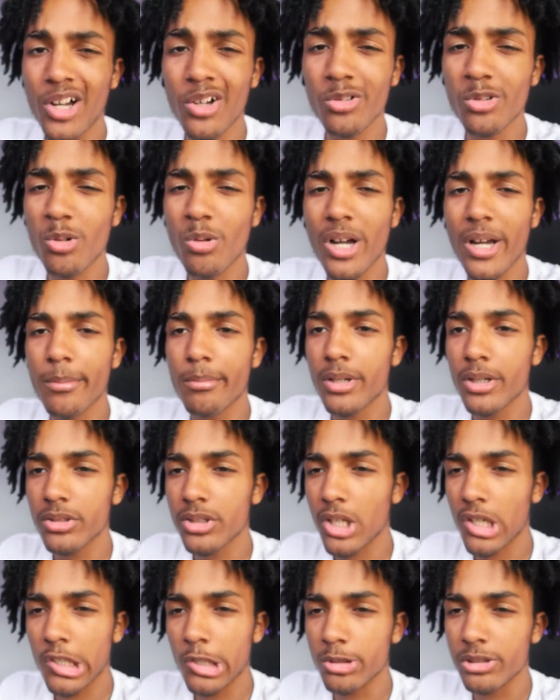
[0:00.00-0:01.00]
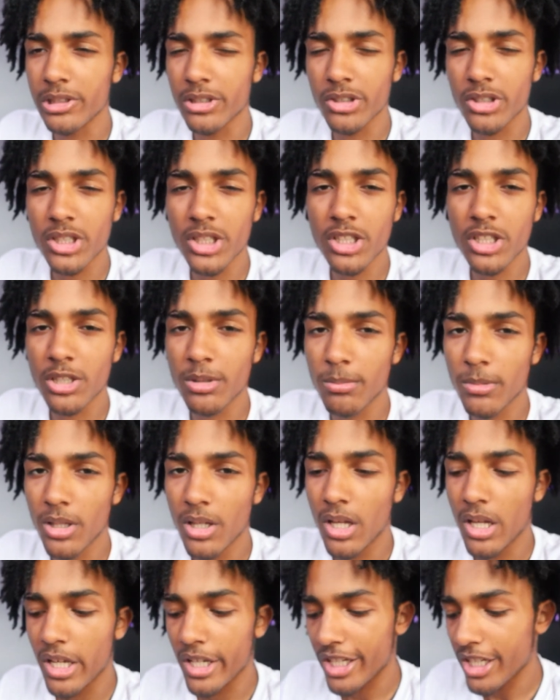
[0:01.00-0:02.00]
don't know why bro thought he was gonna cook up
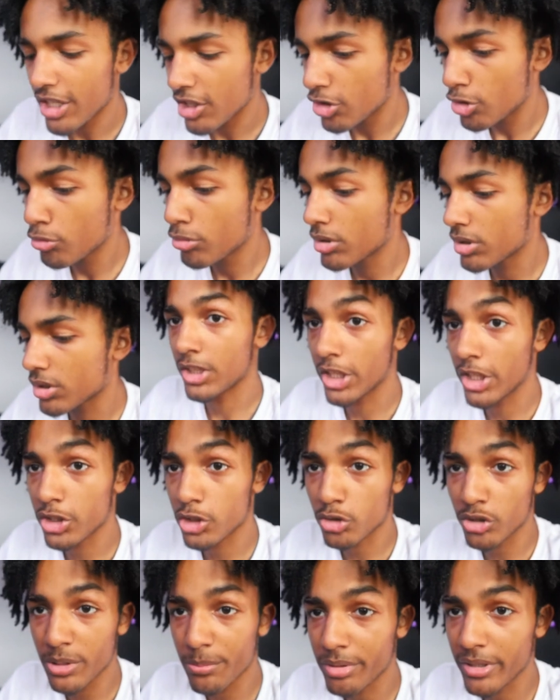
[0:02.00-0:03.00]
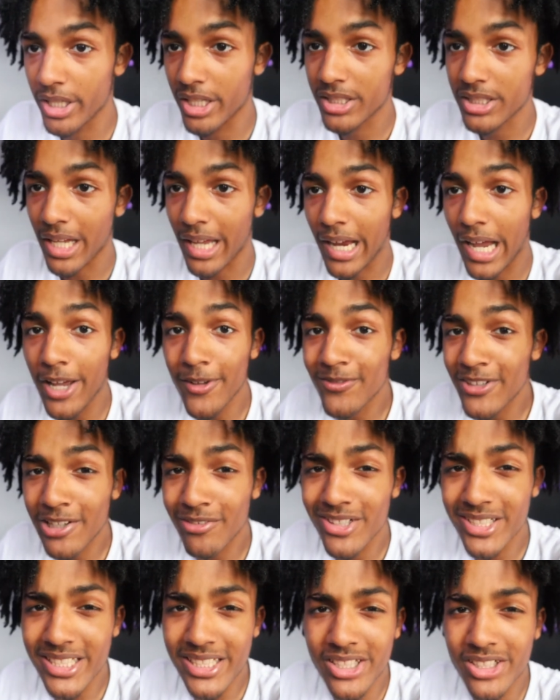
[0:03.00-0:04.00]
and do a screen printed tag. I've
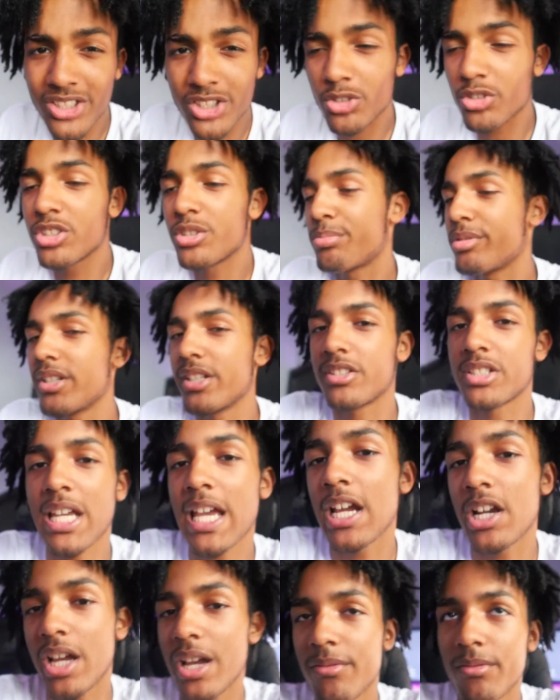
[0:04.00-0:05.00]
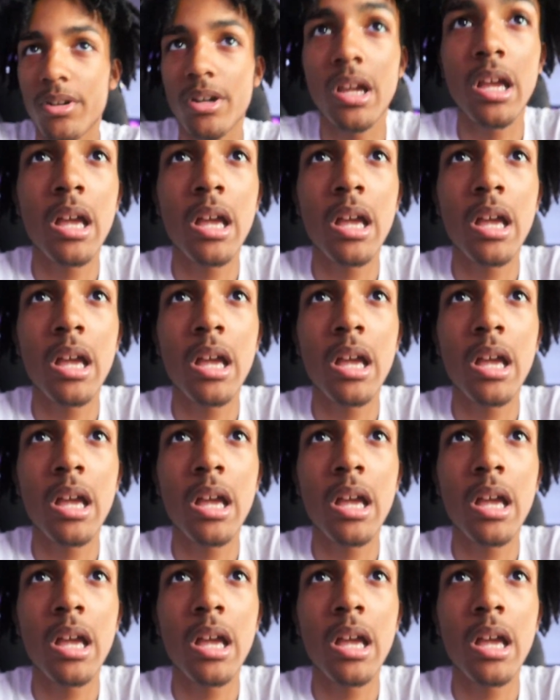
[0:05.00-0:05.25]
never seen a screen printed tag ever.